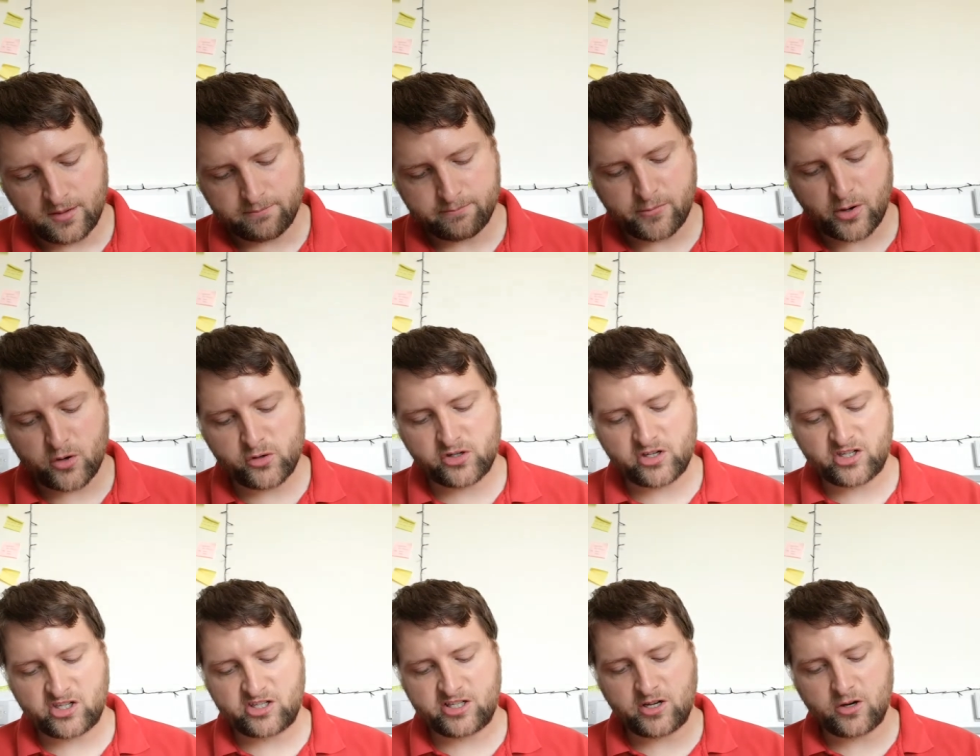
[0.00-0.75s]

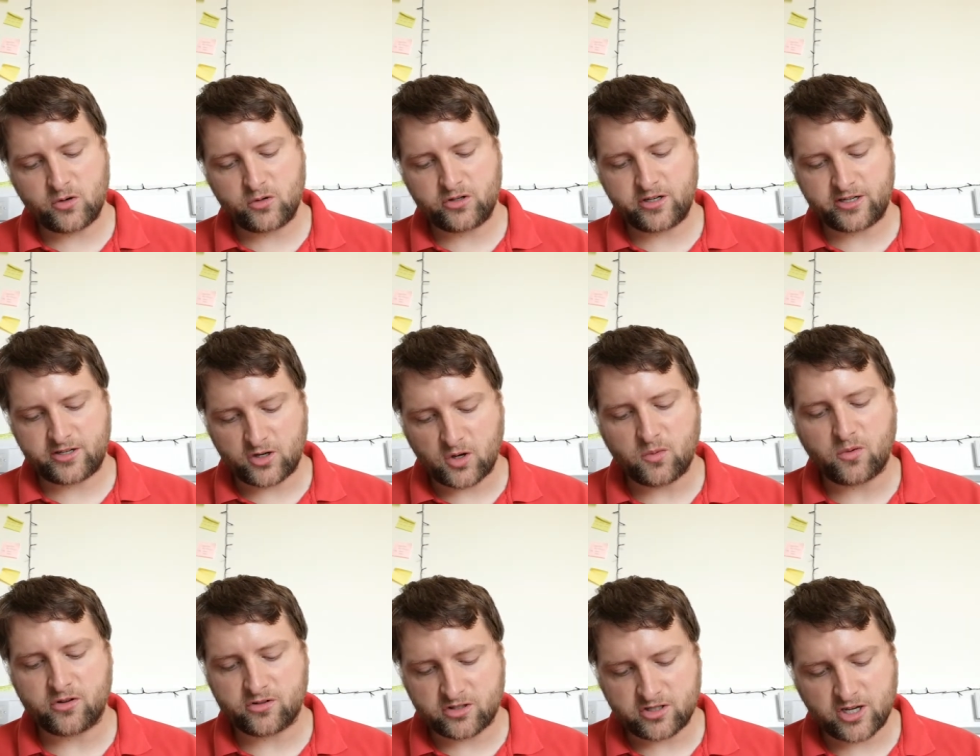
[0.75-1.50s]
Moses still did
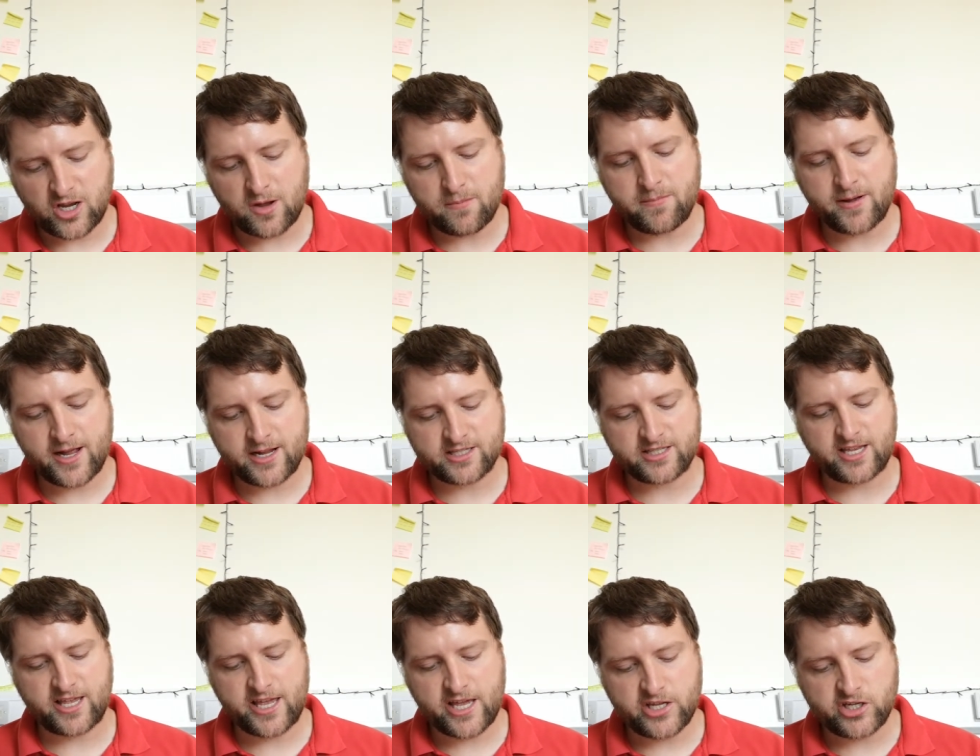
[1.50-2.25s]
not want to go back
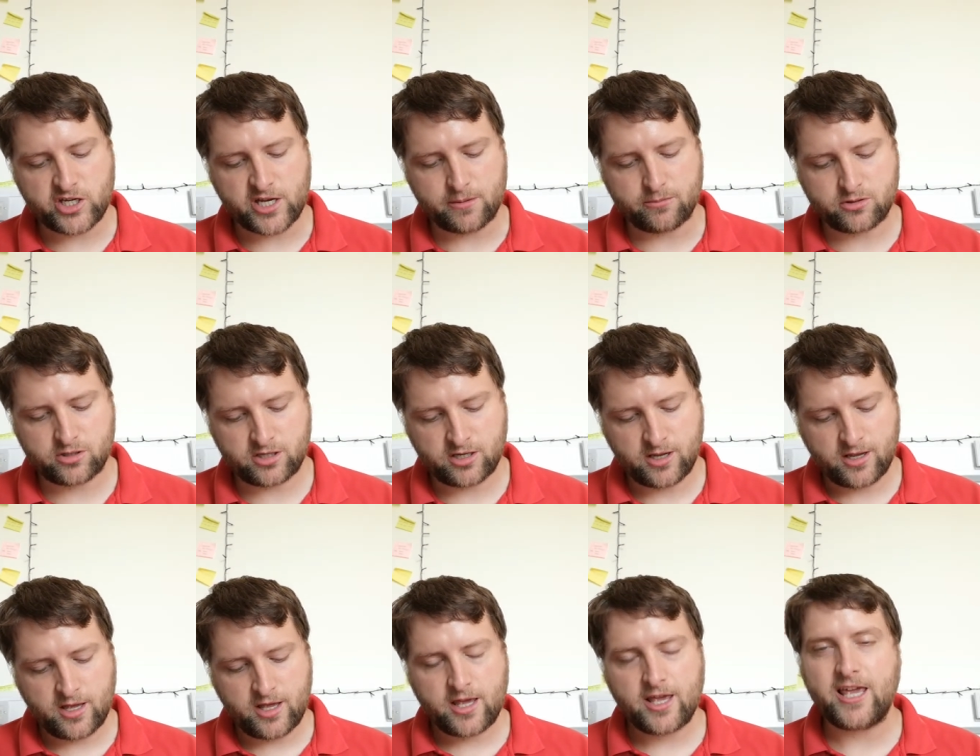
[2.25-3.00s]
to Egypt.
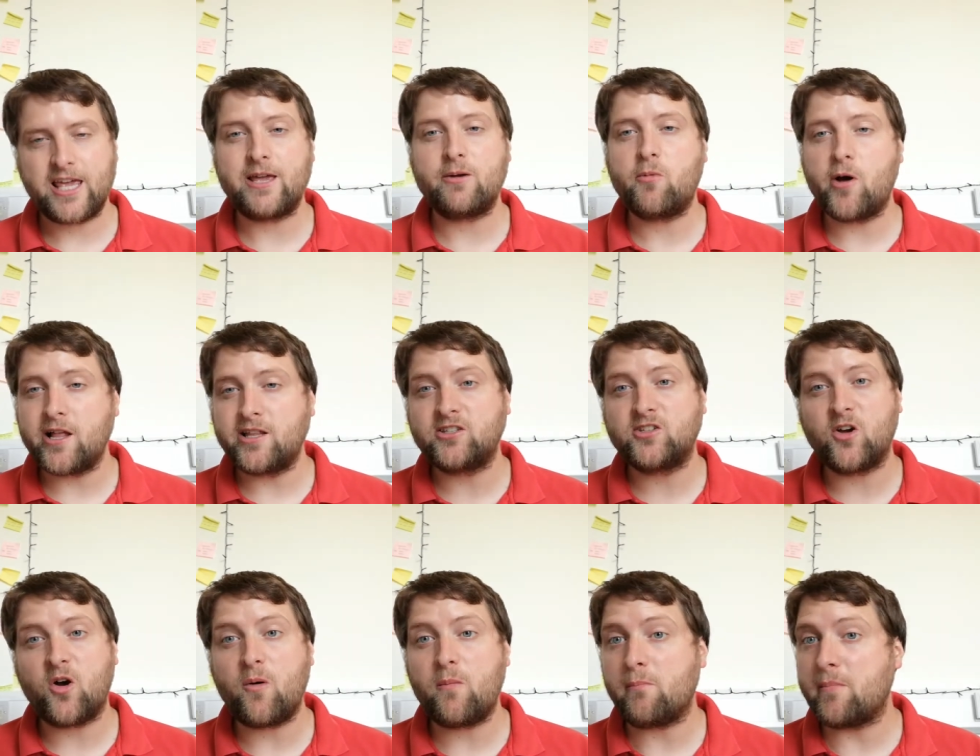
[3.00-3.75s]
He
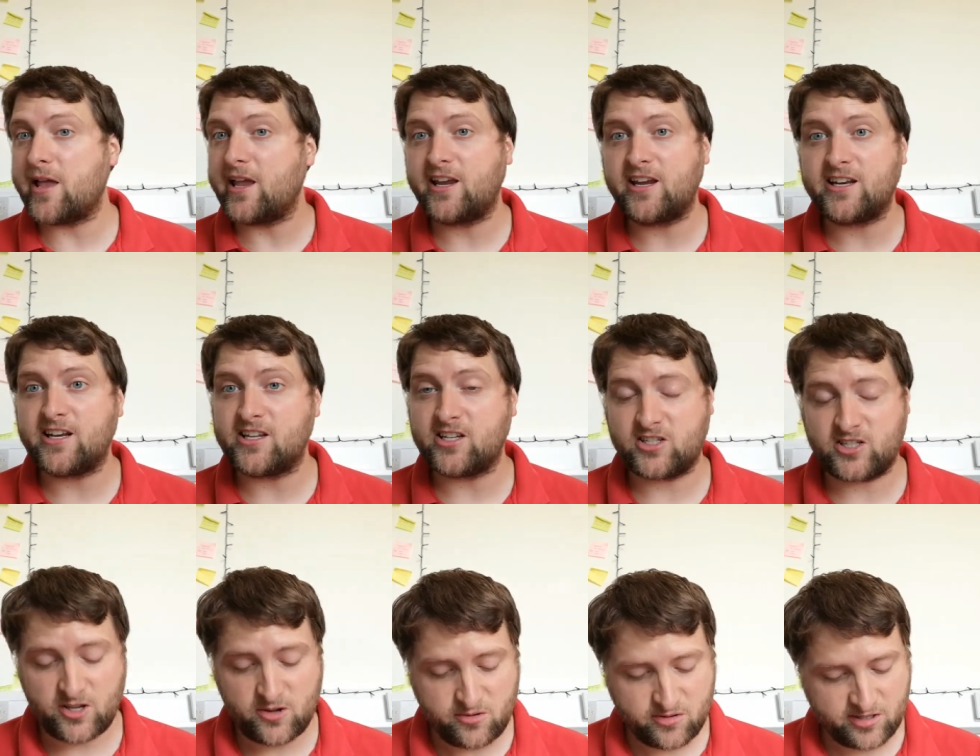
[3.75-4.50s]
went on making
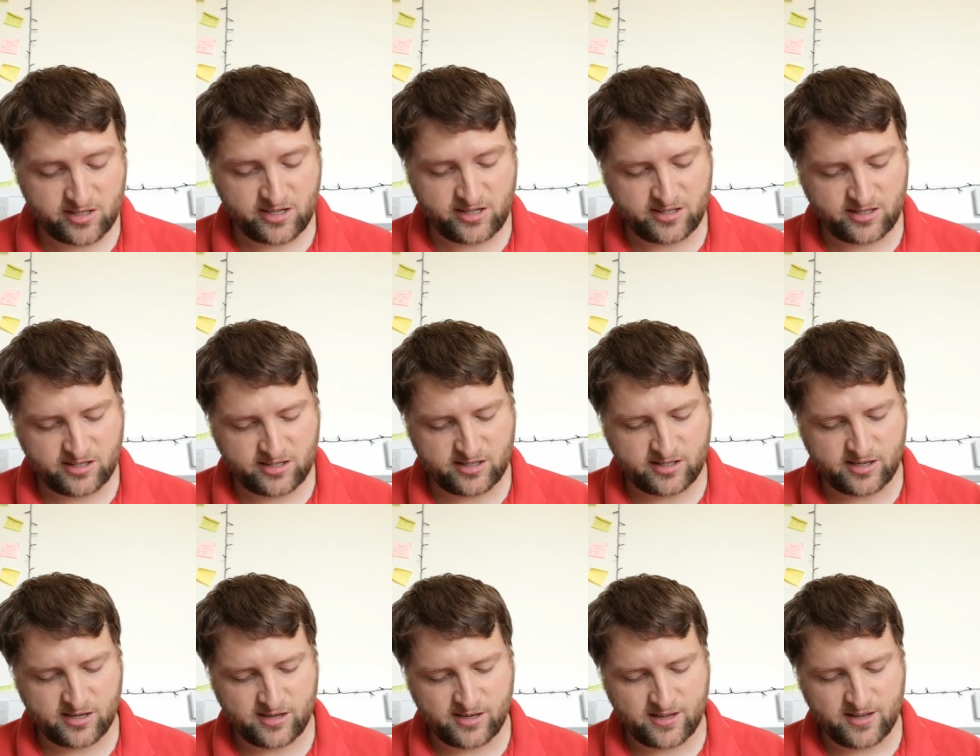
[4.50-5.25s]

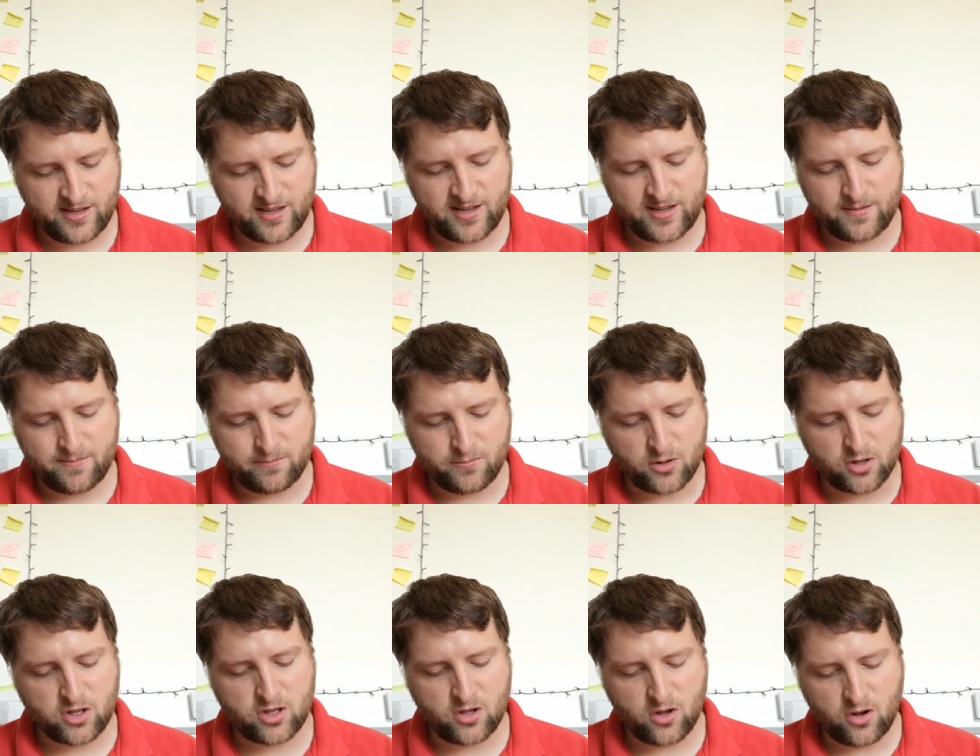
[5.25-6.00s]
excuses,
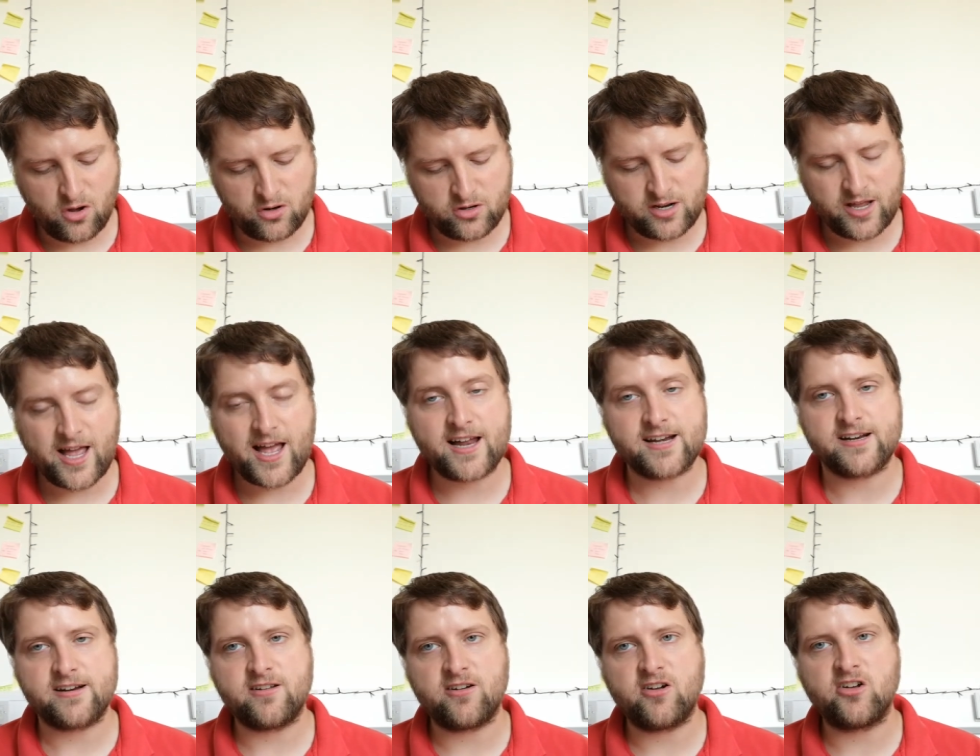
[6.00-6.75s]
but God
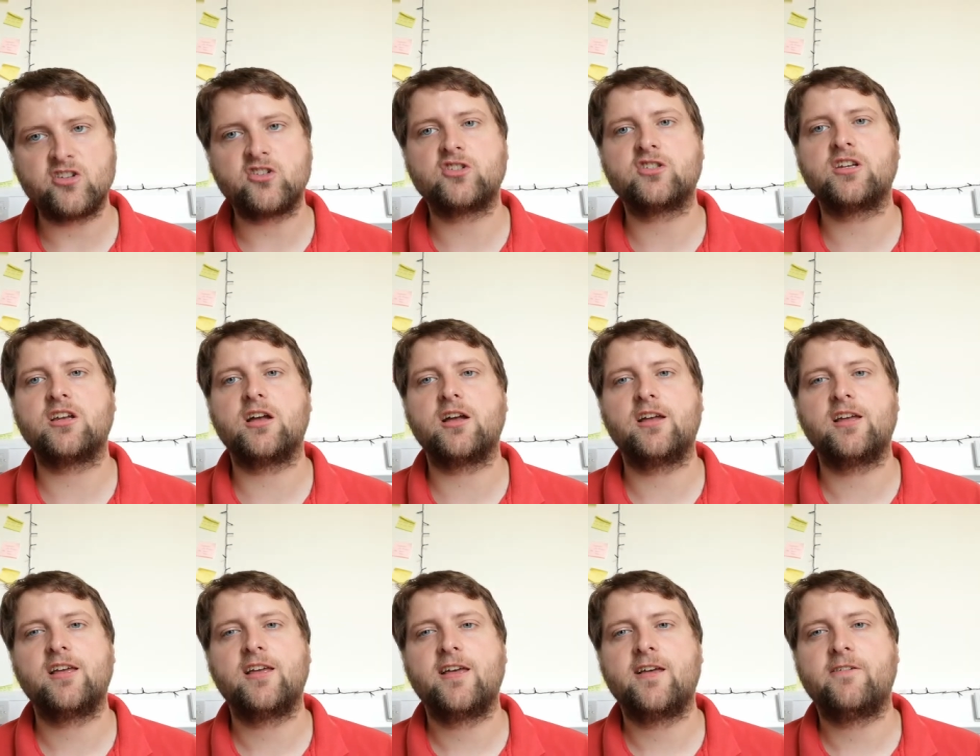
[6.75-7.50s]
had an answer
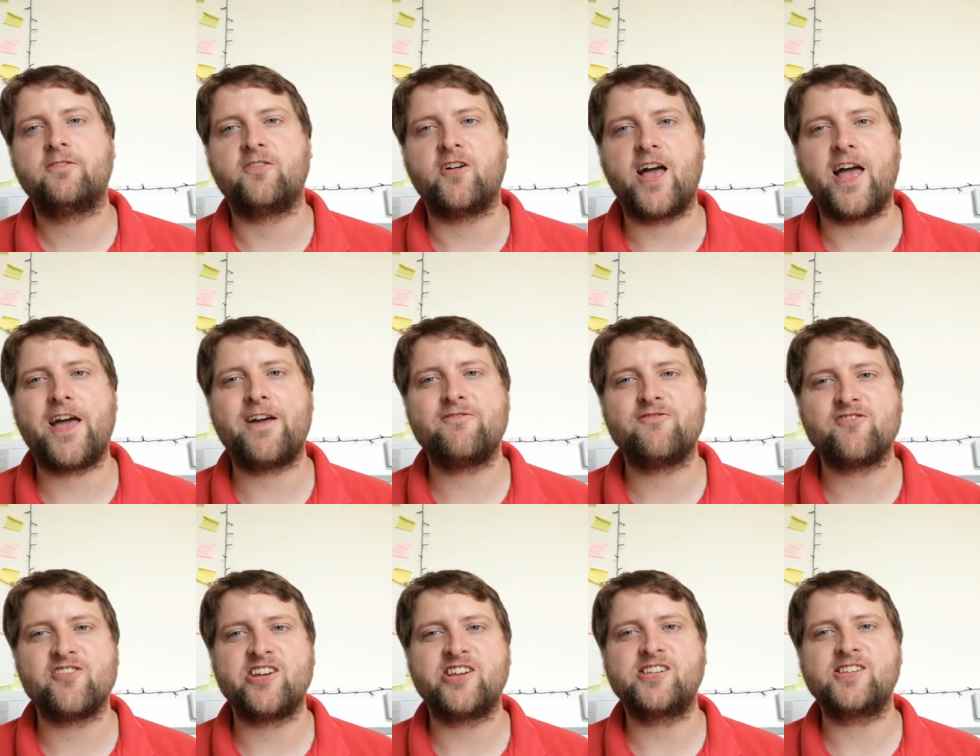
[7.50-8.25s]
for
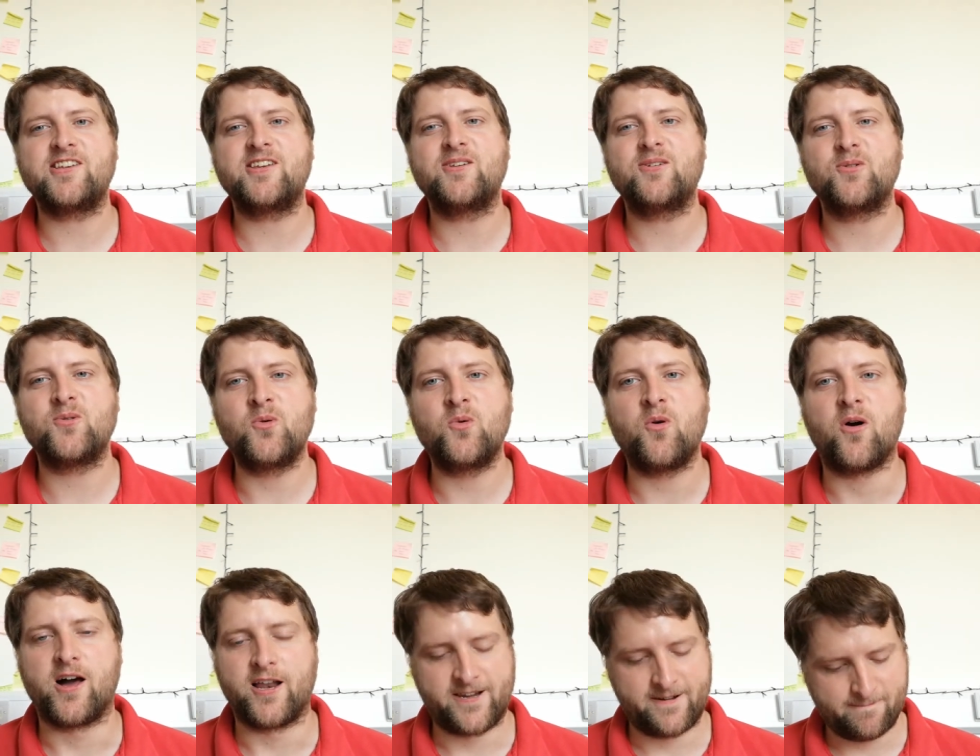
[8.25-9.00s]
every single
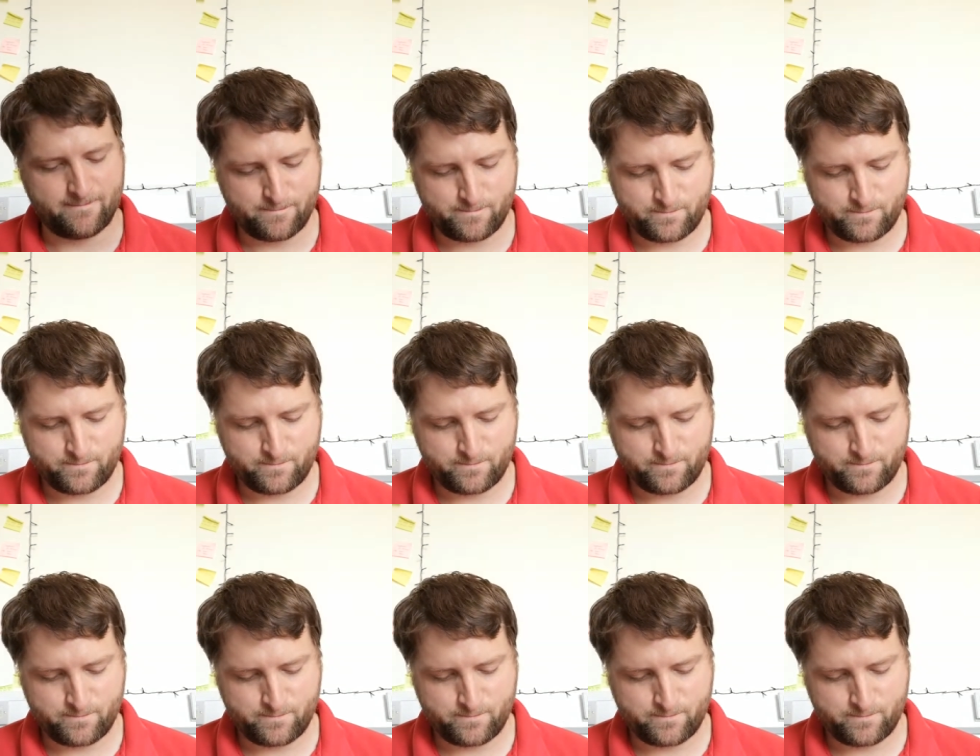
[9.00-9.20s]
one.